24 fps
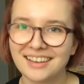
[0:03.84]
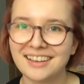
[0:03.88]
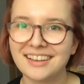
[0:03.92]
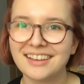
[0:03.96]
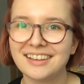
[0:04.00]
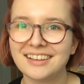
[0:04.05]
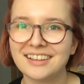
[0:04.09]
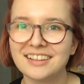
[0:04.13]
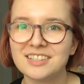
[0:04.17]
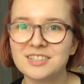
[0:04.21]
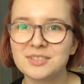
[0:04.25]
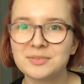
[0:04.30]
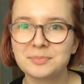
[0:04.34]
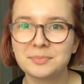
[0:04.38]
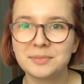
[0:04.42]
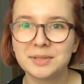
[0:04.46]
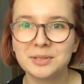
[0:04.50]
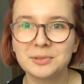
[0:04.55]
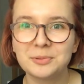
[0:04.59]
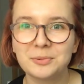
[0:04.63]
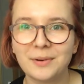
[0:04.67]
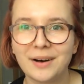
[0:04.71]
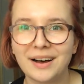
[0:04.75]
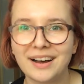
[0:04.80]
It's been a
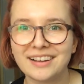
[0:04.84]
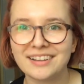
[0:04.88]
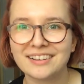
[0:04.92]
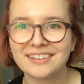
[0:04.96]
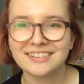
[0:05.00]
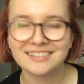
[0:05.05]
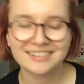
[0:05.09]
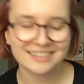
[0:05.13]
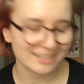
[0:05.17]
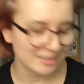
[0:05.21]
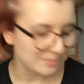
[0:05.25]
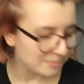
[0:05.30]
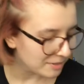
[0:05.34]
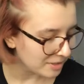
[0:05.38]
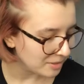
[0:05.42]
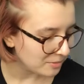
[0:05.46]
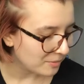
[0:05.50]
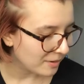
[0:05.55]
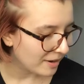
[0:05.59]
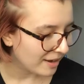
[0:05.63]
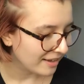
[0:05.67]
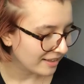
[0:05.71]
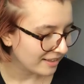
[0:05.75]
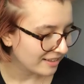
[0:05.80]

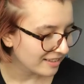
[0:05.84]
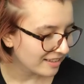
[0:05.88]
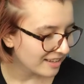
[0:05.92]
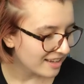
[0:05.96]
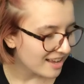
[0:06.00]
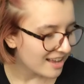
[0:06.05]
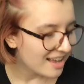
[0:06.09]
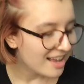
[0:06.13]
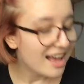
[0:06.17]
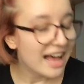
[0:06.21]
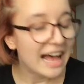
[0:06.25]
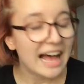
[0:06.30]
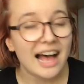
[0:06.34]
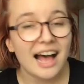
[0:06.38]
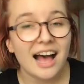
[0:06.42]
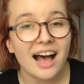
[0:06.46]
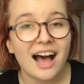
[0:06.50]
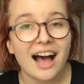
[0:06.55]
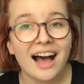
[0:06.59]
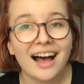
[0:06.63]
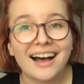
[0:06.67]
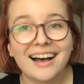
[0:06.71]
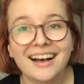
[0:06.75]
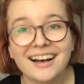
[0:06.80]
while.
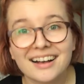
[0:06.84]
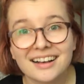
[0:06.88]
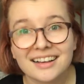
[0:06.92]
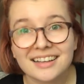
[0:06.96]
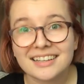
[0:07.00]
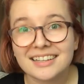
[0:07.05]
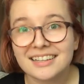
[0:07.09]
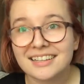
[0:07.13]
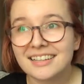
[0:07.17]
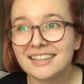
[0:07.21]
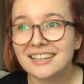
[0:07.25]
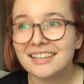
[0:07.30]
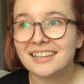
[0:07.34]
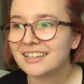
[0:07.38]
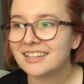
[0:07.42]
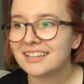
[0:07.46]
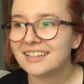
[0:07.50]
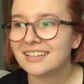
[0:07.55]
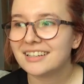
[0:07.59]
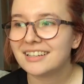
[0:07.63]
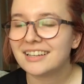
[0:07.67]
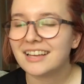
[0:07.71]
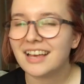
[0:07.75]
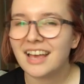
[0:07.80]
I
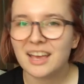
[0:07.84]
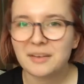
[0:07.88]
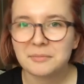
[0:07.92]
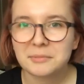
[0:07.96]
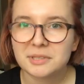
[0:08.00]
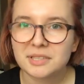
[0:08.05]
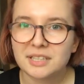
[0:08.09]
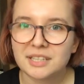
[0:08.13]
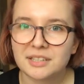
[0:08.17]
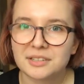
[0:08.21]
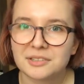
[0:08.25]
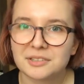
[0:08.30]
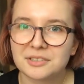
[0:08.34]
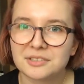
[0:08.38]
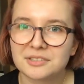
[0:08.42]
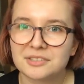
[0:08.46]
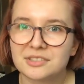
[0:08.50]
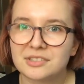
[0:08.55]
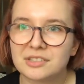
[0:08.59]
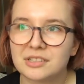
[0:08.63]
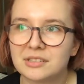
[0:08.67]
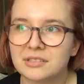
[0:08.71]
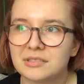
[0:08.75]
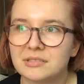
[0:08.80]
came on here
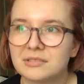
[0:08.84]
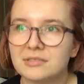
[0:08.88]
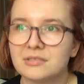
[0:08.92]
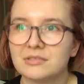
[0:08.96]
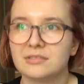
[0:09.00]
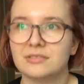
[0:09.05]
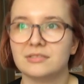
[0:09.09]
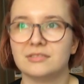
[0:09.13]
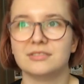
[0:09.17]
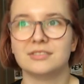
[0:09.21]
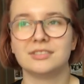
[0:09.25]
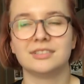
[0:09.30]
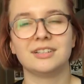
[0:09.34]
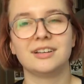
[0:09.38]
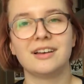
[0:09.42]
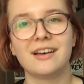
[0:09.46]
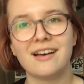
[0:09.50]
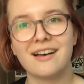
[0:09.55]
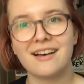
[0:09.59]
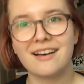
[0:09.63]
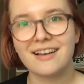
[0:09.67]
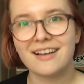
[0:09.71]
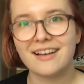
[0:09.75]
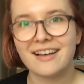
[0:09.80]
to
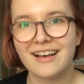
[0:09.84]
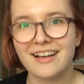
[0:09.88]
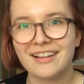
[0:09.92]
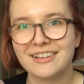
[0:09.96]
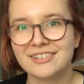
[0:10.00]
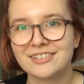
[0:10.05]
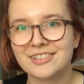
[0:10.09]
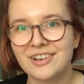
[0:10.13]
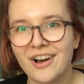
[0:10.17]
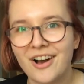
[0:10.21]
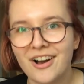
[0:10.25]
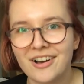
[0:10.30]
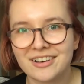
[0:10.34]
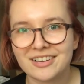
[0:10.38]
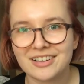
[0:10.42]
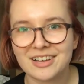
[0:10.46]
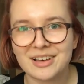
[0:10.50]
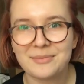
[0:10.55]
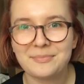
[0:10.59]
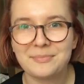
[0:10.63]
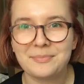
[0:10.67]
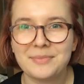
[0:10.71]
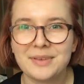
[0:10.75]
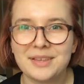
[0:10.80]
talk a
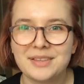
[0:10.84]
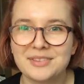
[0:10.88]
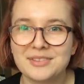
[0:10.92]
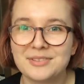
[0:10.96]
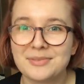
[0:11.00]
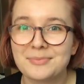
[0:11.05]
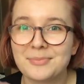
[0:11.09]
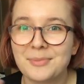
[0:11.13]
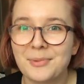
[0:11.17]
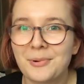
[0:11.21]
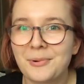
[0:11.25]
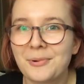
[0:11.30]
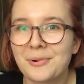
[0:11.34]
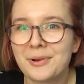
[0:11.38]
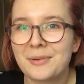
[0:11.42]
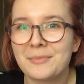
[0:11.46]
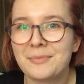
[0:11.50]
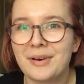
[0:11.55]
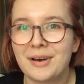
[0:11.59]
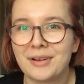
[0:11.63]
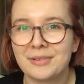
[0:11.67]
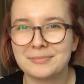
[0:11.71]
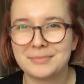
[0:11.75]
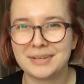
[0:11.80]
bit more
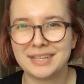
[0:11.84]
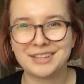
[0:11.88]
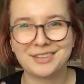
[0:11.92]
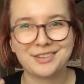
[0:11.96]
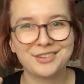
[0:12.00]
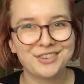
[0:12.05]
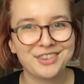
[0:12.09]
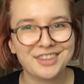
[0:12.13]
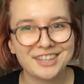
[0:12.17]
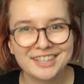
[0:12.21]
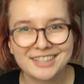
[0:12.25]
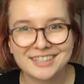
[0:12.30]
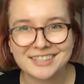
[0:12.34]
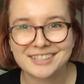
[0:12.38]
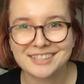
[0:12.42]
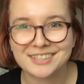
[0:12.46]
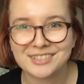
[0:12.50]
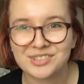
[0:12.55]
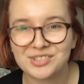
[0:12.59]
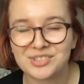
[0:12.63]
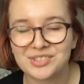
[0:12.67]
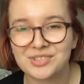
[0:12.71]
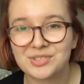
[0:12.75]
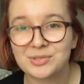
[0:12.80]
about my
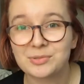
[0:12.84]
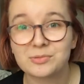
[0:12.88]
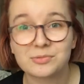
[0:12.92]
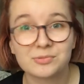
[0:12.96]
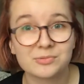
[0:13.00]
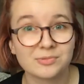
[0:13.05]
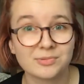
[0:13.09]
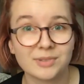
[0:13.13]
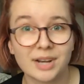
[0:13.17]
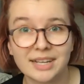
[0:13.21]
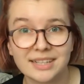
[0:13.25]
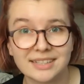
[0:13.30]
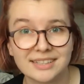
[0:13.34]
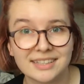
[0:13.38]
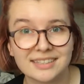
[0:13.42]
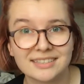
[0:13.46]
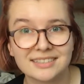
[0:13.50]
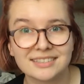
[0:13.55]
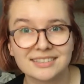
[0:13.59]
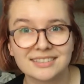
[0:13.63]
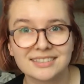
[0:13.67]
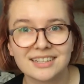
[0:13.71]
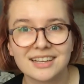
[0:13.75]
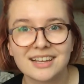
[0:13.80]
thesis
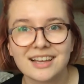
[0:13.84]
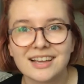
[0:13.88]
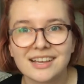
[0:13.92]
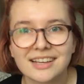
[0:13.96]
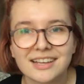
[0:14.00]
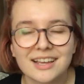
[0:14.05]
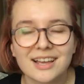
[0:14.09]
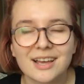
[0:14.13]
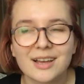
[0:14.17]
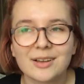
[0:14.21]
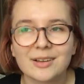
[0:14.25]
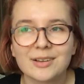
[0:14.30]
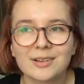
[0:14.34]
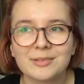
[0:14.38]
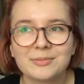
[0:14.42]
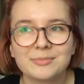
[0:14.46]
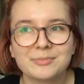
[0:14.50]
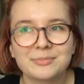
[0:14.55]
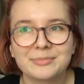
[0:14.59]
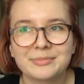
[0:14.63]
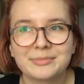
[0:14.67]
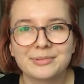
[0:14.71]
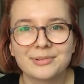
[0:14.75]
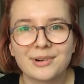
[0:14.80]
writing
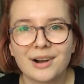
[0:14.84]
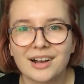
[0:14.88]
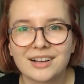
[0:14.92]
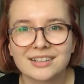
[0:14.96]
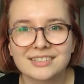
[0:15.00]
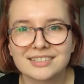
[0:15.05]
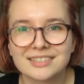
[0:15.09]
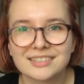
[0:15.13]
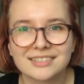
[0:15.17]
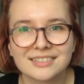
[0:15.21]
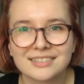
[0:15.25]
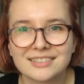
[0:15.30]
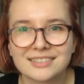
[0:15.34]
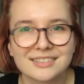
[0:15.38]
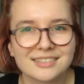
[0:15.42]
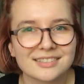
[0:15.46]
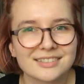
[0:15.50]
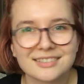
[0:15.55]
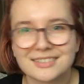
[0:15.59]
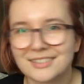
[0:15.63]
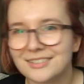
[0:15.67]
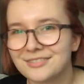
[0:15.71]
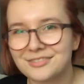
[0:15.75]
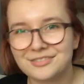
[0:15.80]

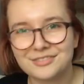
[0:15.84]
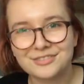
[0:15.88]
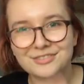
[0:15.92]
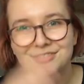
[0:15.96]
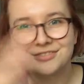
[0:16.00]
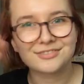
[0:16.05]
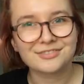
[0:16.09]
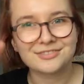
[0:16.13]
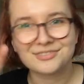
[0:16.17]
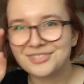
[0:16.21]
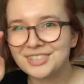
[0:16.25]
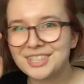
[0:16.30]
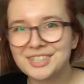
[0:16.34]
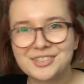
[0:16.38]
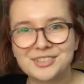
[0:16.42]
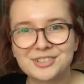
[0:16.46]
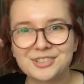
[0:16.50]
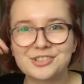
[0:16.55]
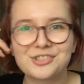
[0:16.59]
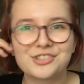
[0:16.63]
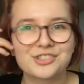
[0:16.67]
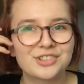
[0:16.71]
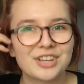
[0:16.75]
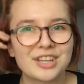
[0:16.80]
process of
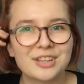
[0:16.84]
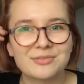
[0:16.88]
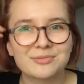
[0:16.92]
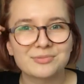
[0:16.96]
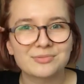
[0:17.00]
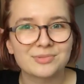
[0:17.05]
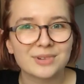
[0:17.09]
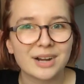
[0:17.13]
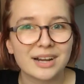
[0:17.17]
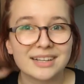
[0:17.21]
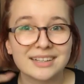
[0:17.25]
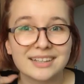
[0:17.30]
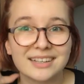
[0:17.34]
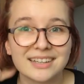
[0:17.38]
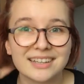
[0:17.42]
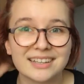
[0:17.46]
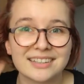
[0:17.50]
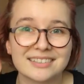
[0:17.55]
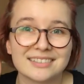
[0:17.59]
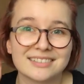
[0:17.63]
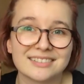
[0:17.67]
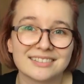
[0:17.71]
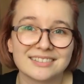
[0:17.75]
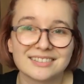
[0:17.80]
research and writing
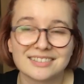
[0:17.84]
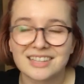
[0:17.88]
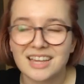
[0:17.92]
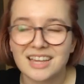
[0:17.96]
and